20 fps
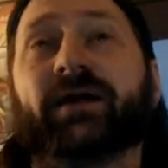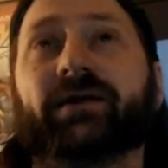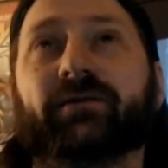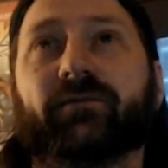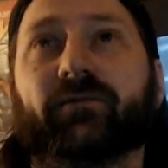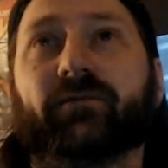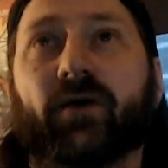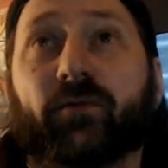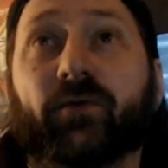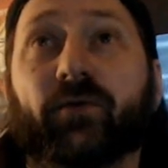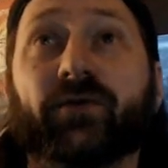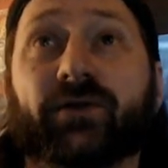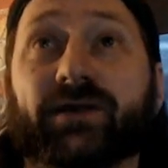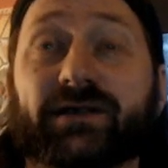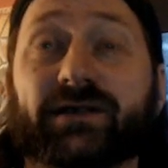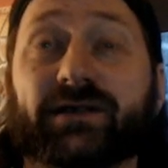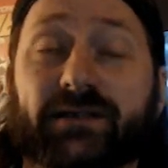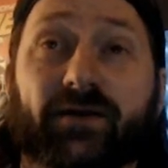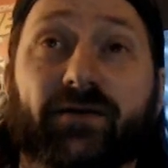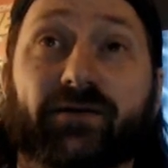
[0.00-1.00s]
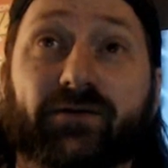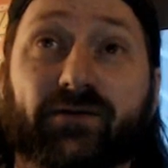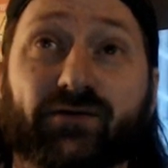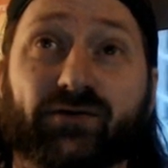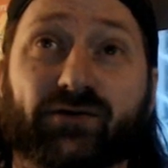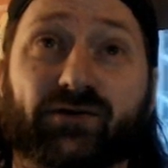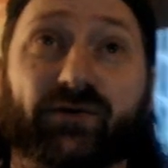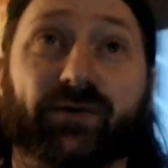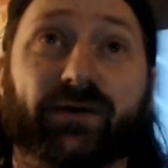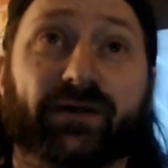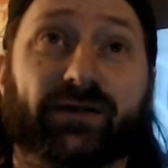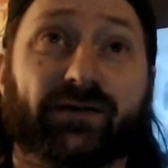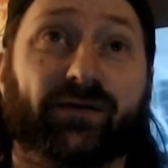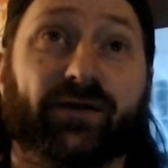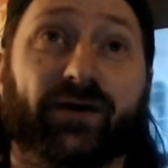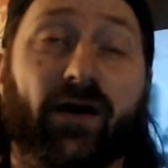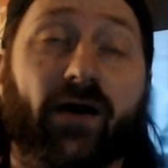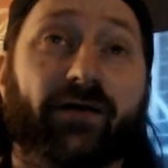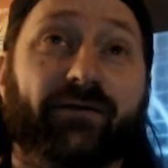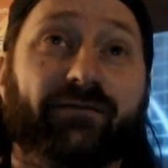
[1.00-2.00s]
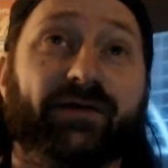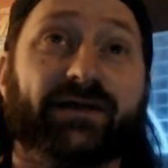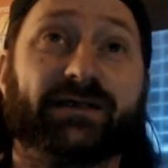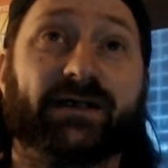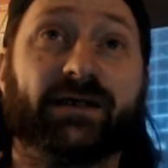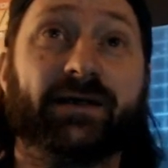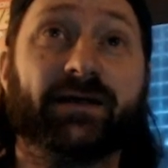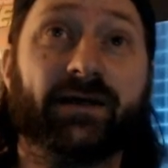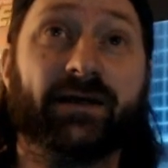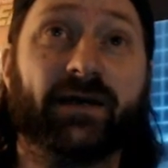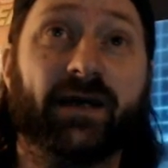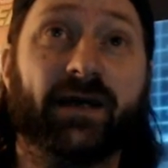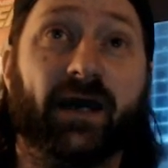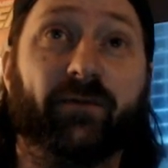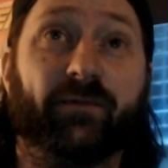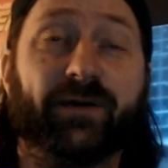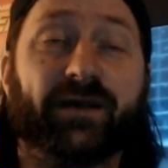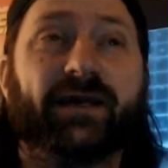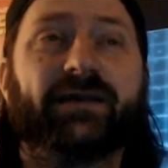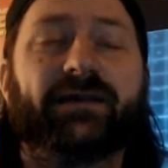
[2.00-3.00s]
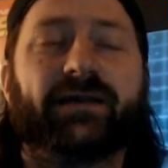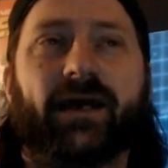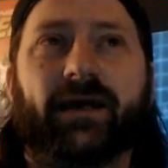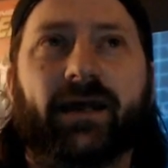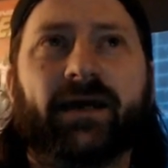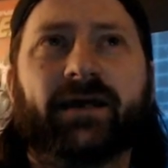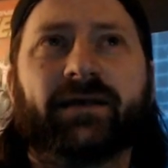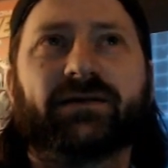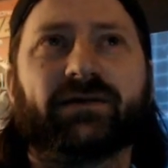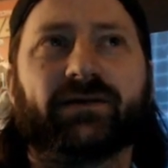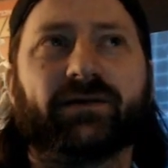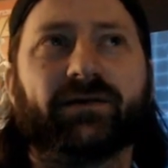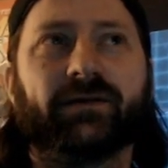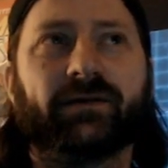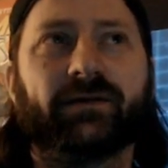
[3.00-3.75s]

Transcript: what were these characters doing during all of this? And we get that answer.